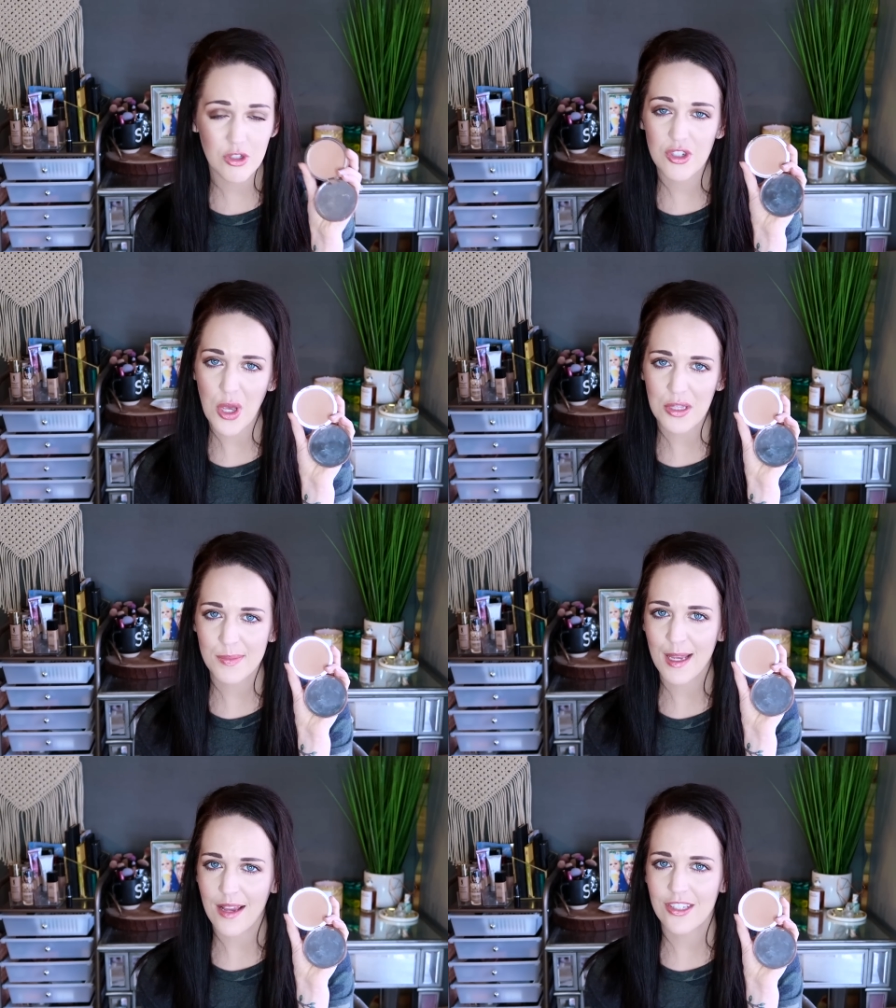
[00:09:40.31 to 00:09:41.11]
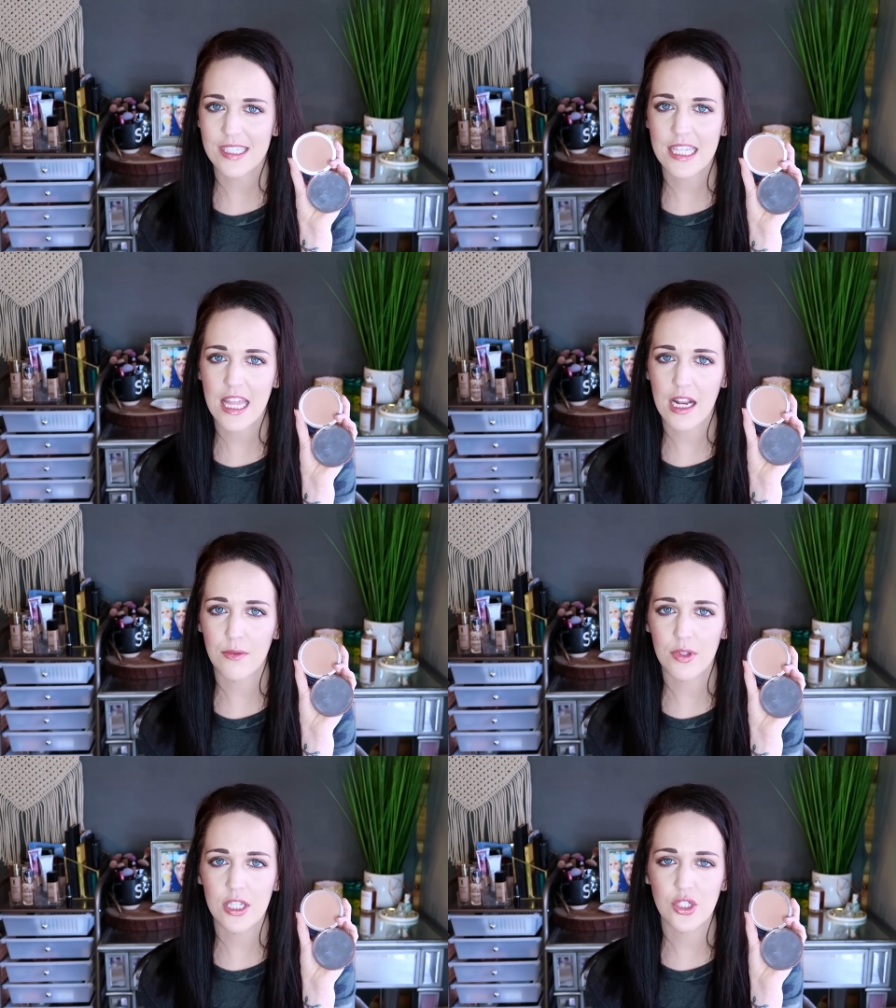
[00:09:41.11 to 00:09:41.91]
which tells me obviously that I
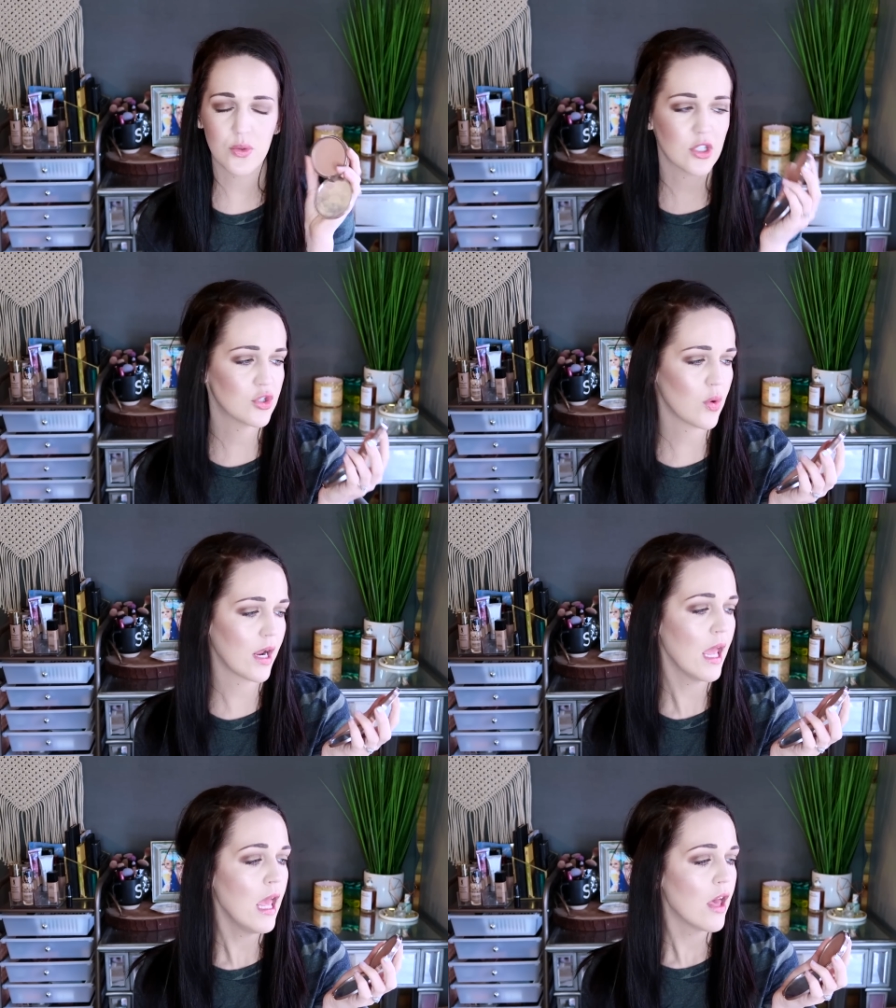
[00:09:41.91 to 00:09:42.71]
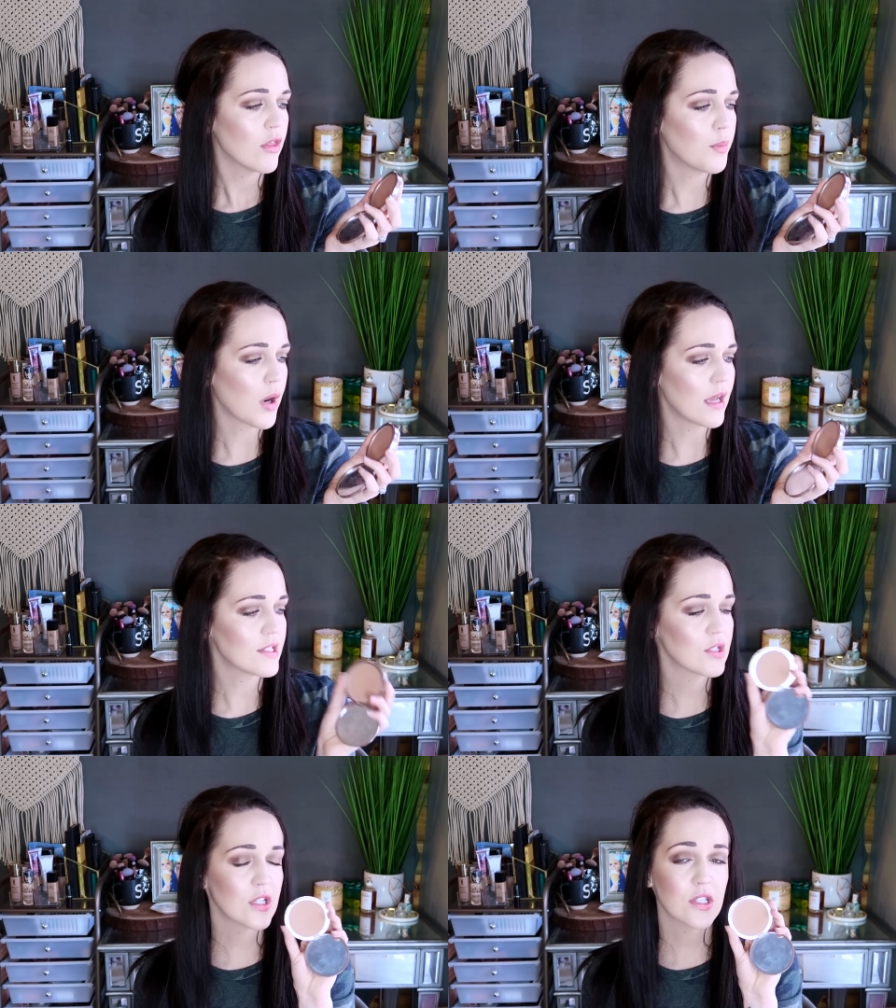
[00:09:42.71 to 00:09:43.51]
really do enjoy the
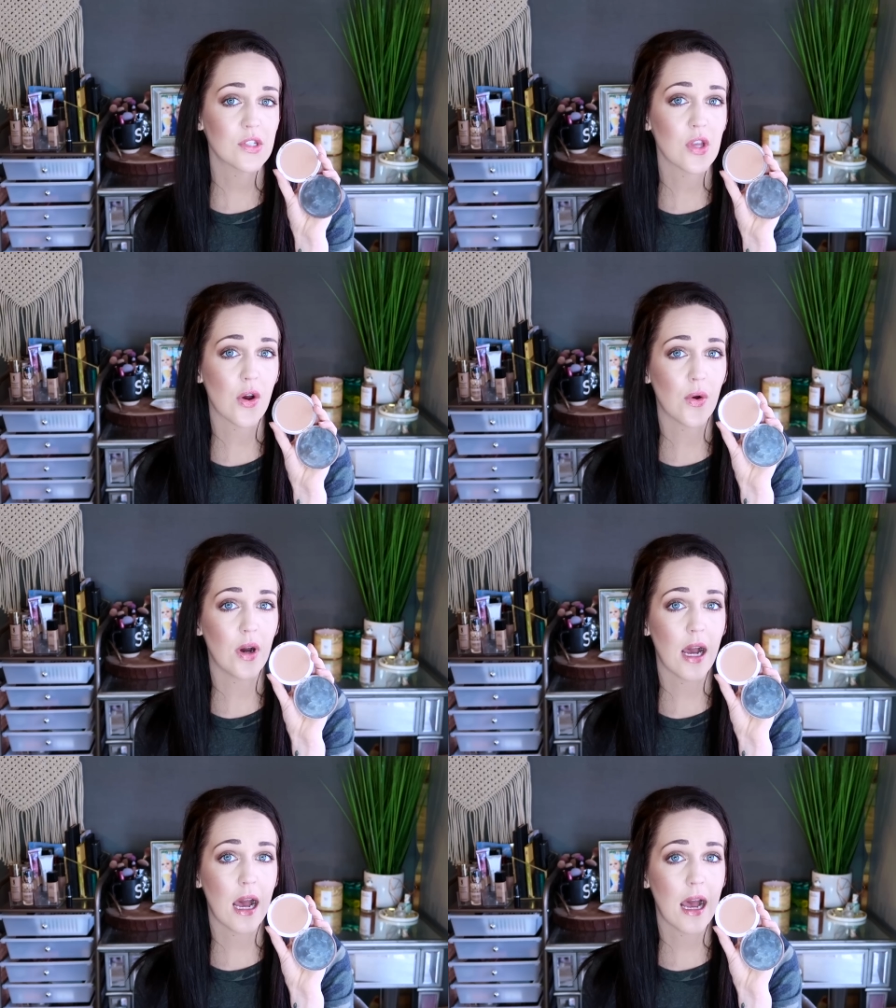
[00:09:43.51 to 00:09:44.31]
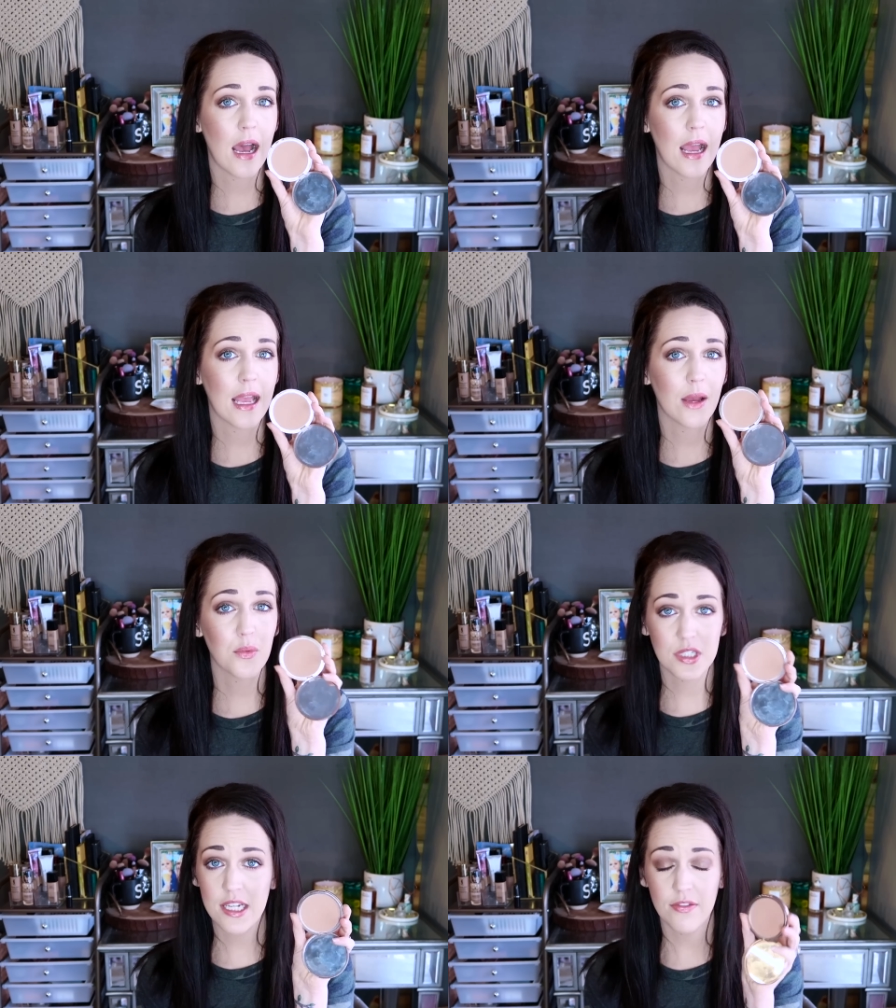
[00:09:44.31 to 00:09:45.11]
bronzer, so I
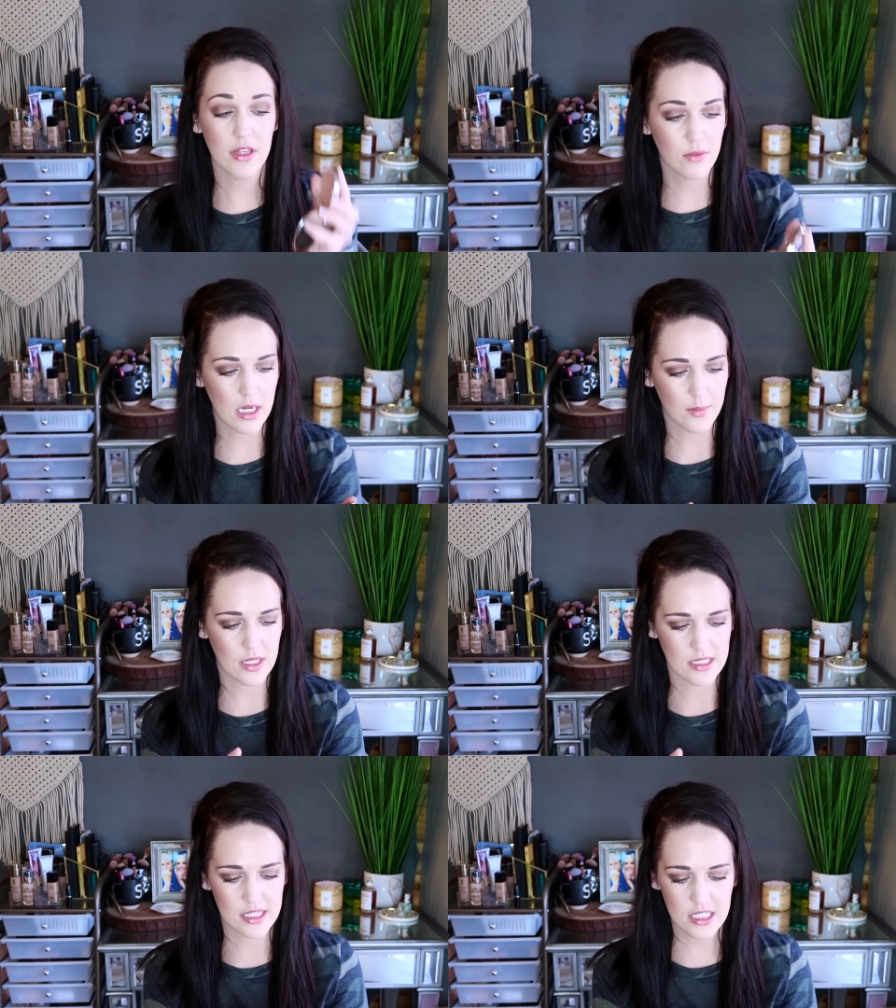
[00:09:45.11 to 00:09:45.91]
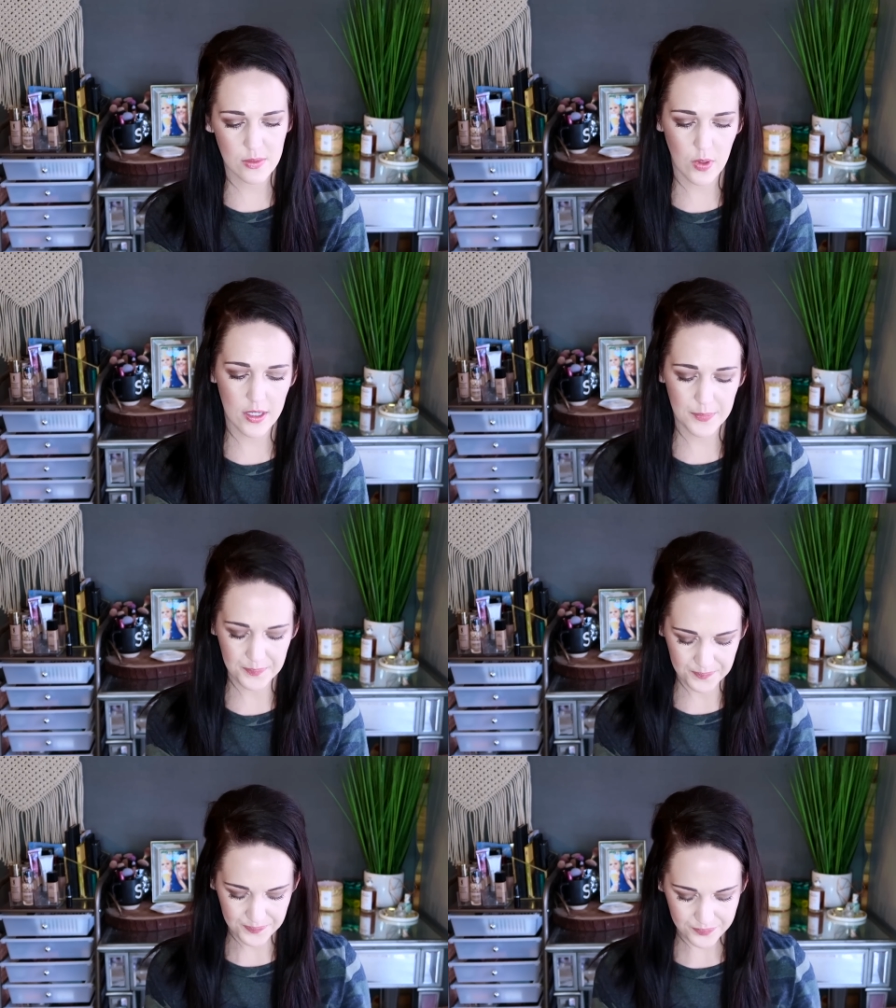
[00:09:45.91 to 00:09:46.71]
would definitely recommend this one.